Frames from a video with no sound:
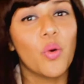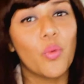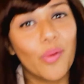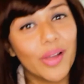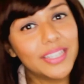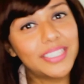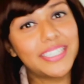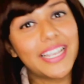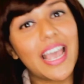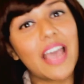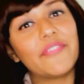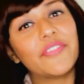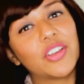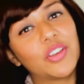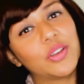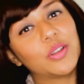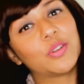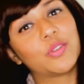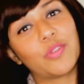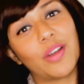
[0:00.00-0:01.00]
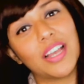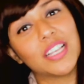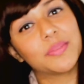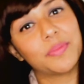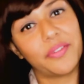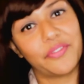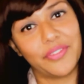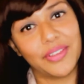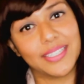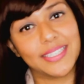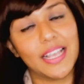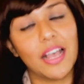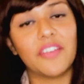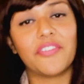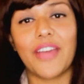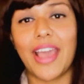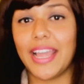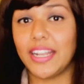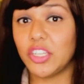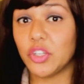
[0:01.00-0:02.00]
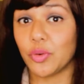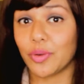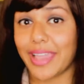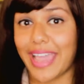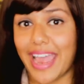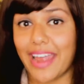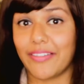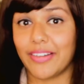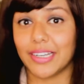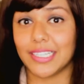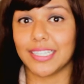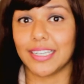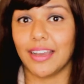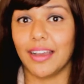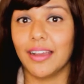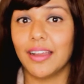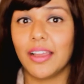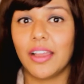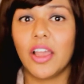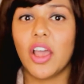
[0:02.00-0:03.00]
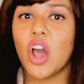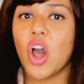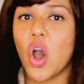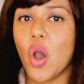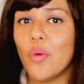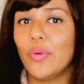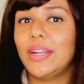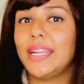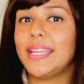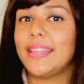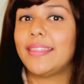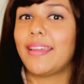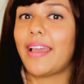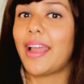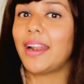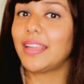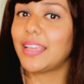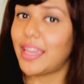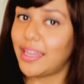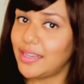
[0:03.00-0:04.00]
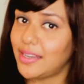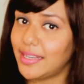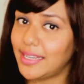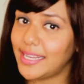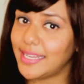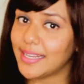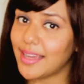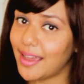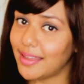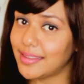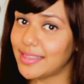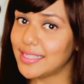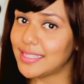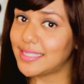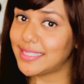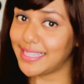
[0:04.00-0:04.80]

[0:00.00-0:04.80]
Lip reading: Once you have a good grasp of yourself and your character, only then can you lead others